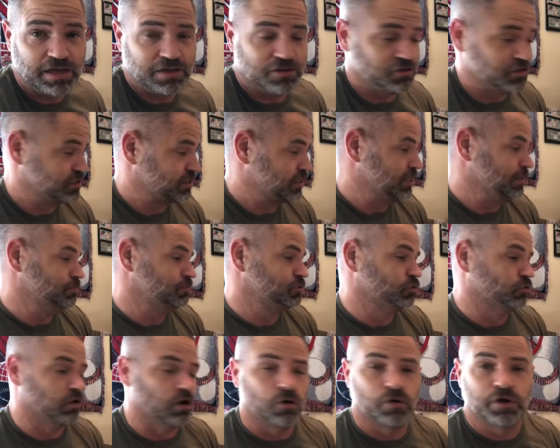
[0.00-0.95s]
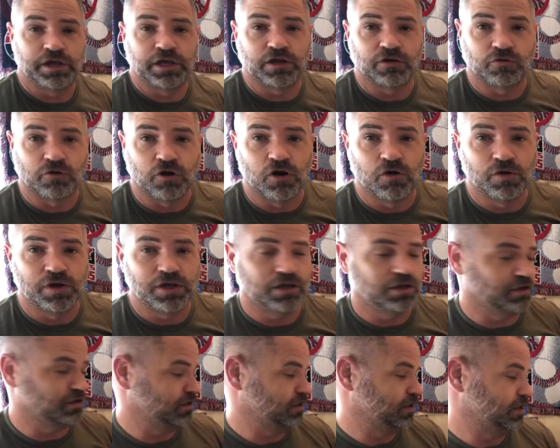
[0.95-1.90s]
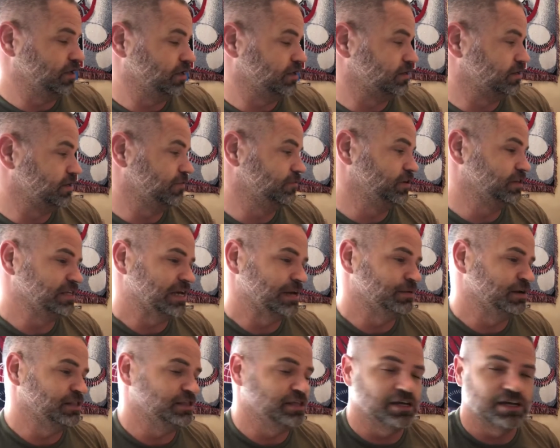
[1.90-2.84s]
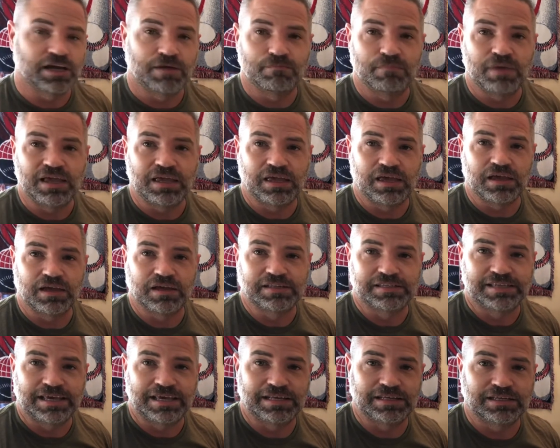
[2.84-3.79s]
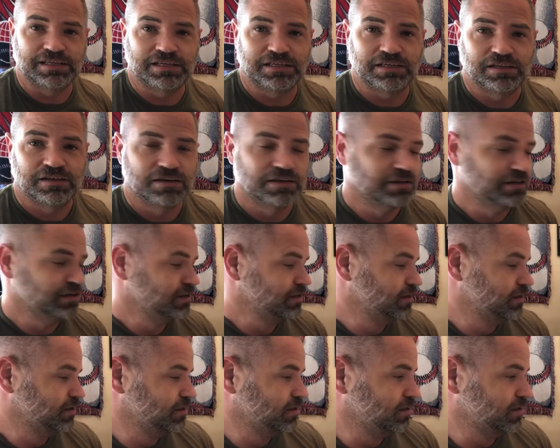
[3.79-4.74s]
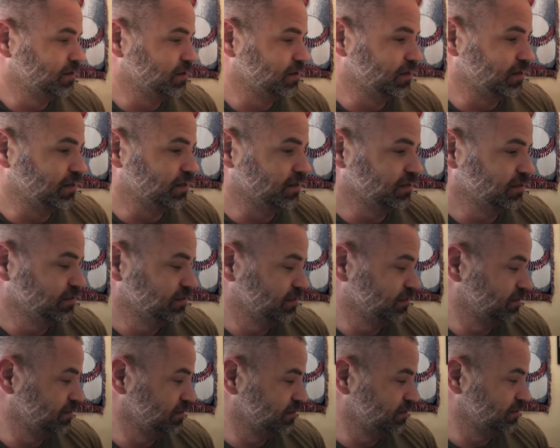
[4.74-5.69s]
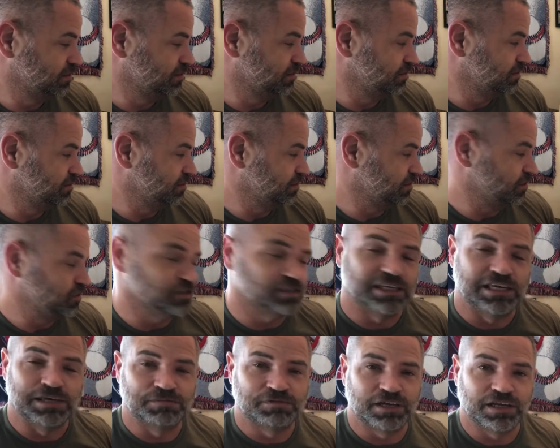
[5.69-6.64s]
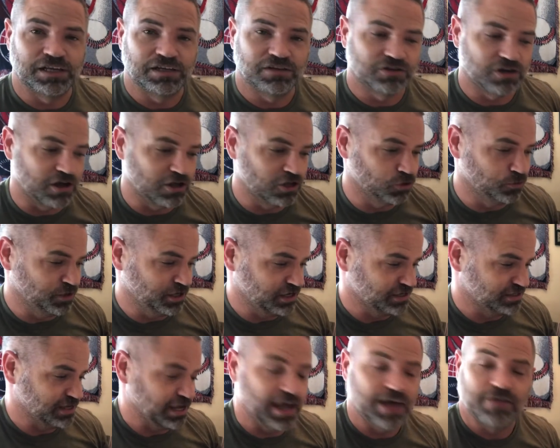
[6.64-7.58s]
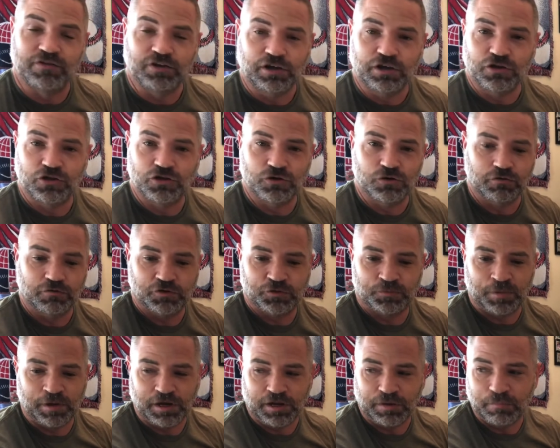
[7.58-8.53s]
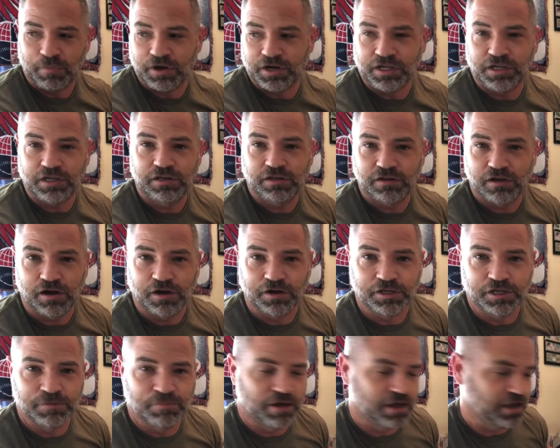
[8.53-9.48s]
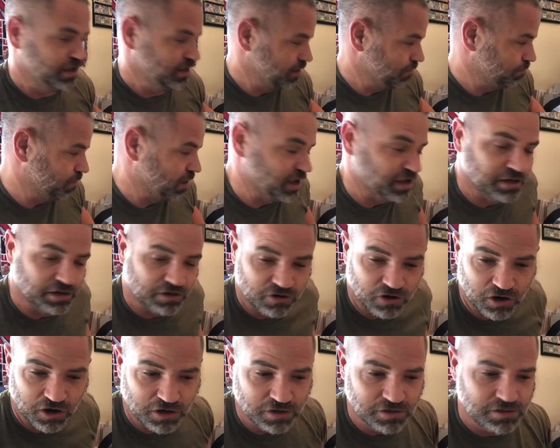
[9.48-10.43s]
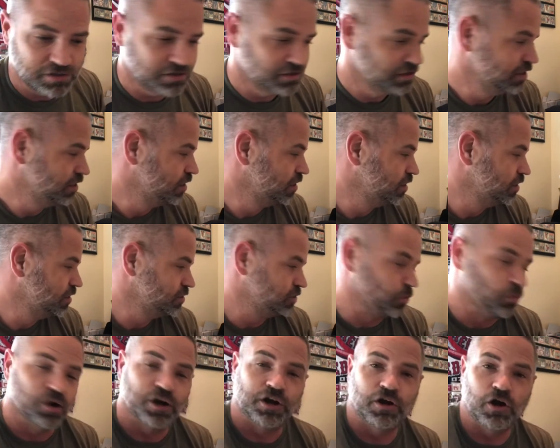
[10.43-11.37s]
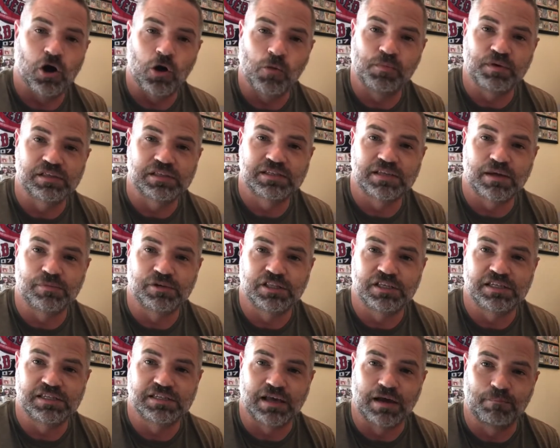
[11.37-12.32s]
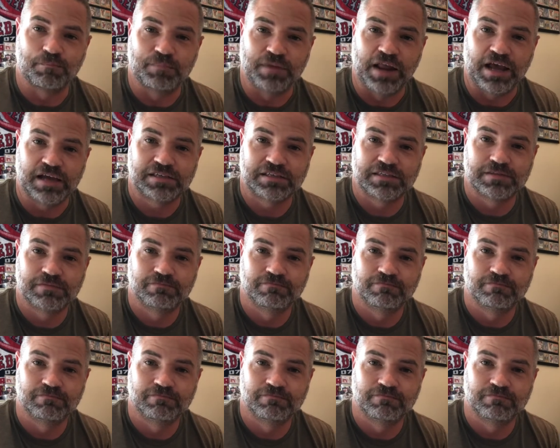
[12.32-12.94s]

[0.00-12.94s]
It just keeps growing and growing, and every time I think I'm making a dent in it, uh, it just keeps getting taller because I have an issue of spending money on eBay and buying cards. So we're gonna open some of these up next.